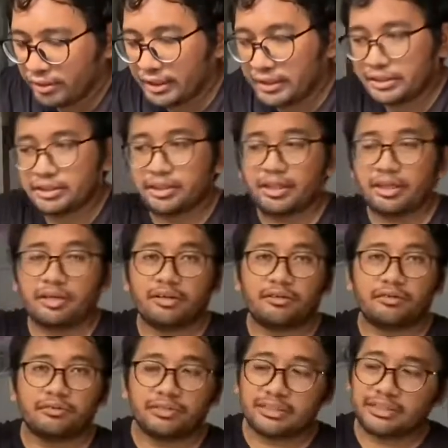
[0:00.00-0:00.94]
so
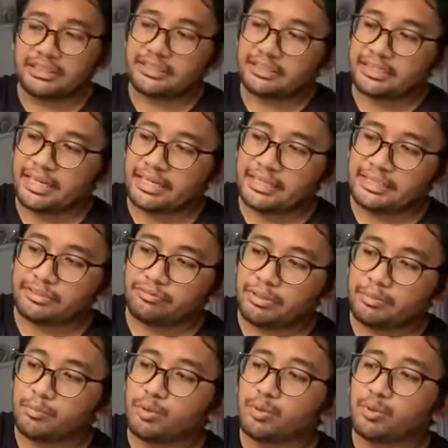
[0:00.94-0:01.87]
now since that is
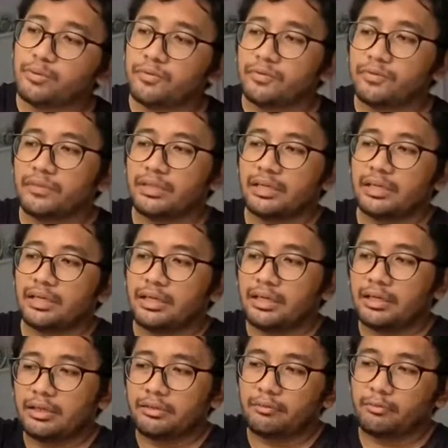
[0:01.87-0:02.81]
removed,
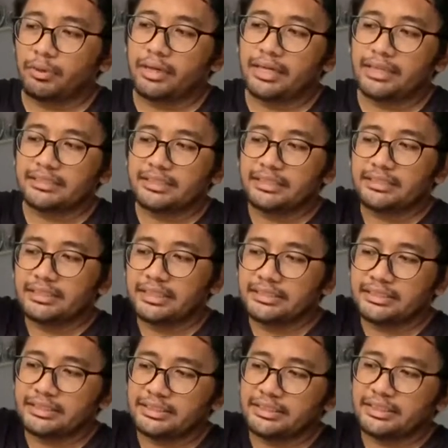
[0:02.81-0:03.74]
what I suggest
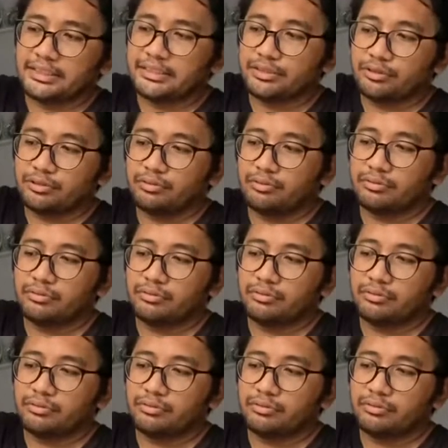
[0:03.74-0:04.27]
is just to